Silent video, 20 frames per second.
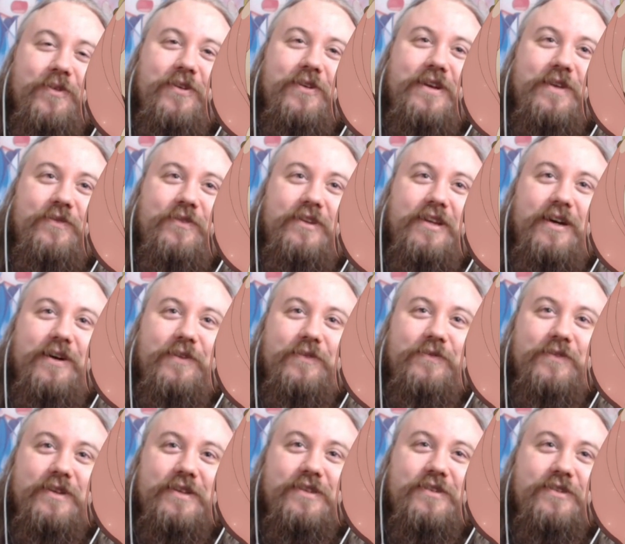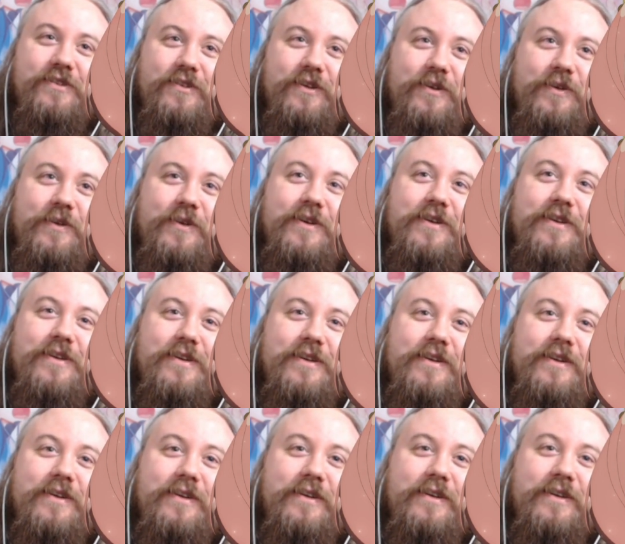their different outfits, you know.
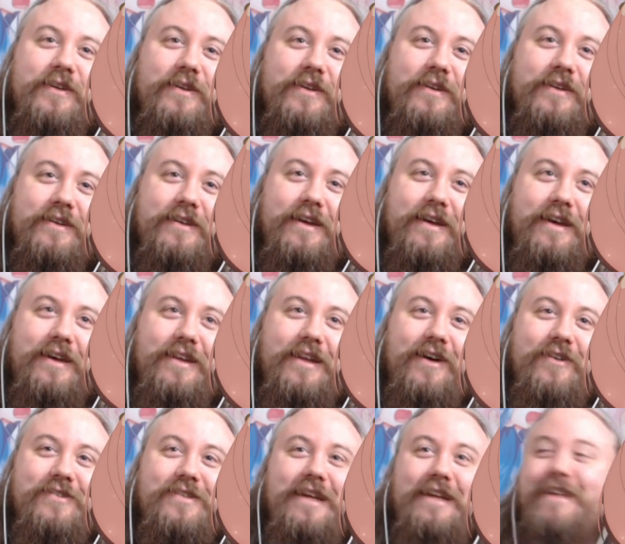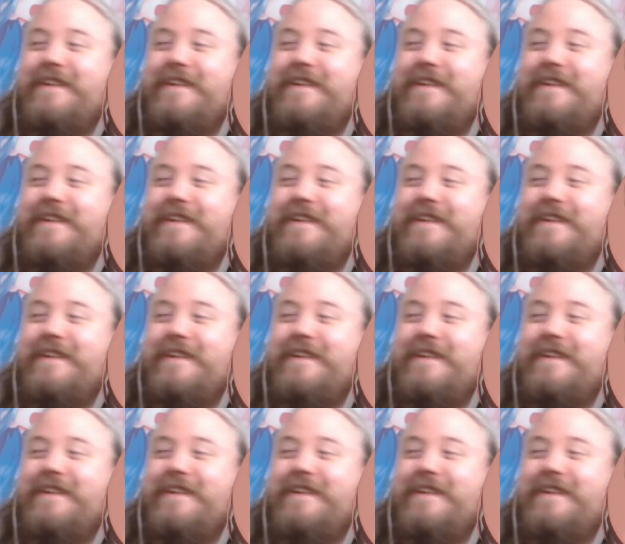Yeah, and now it's like,